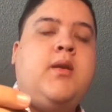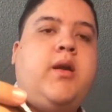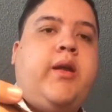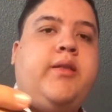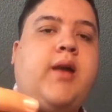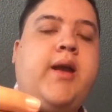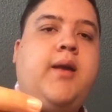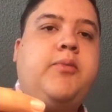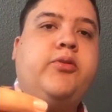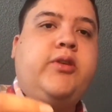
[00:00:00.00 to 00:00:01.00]
And I
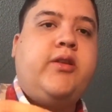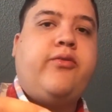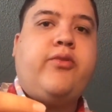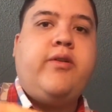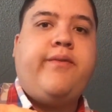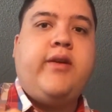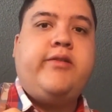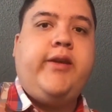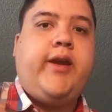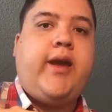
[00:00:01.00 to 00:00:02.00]
am using the
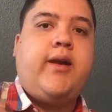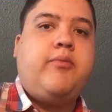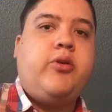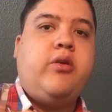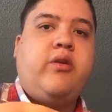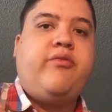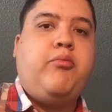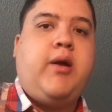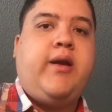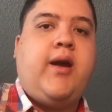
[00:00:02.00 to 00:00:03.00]
front-facing camera of
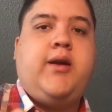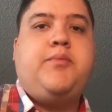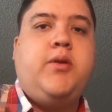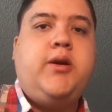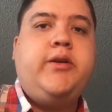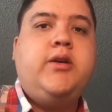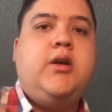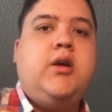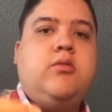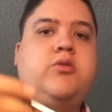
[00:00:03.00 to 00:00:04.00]
my iPod,
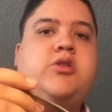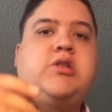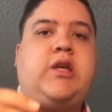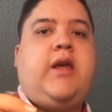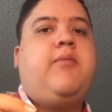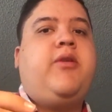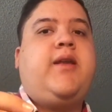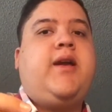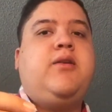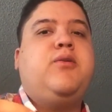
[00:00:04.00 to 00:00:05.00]
which is a camera that
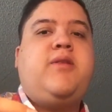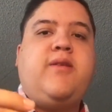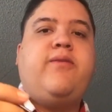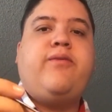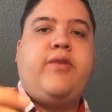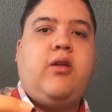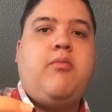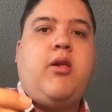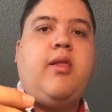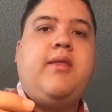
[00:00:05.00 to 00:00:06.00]
I use to
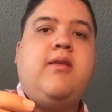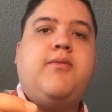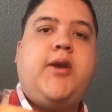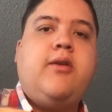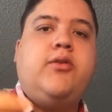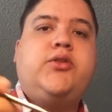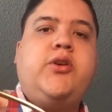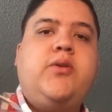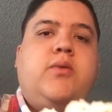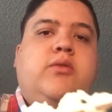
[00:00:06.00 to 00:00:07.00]
film all of these videos. So
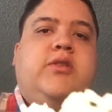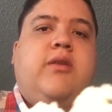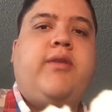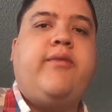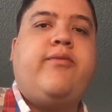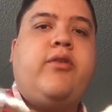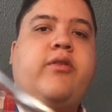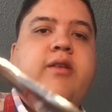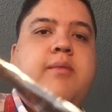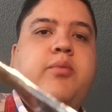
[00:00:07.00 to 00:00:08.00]
you won't see if I, for
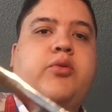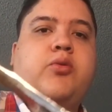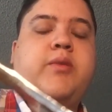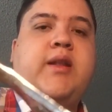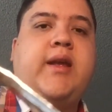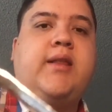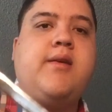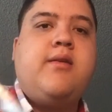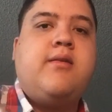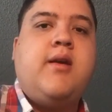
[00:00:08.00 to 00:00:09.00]
example, zoom in like
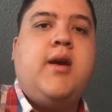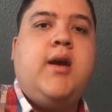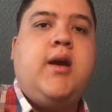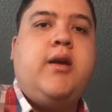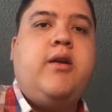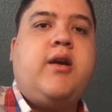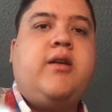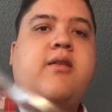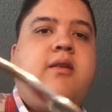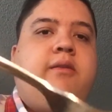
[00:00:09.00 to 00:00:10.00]
this, you're not
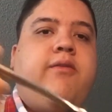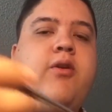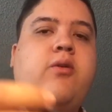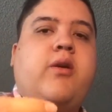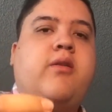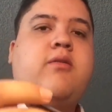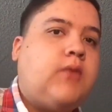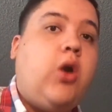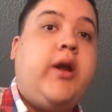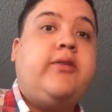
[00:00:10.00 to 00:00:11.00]
going to see it focus.
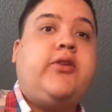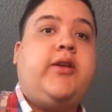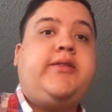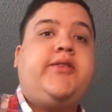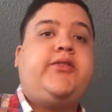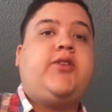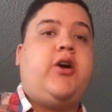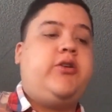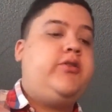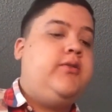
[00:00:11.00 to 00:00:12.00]
Alright, so let's get
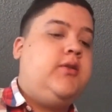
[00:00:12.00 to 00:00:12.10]
started.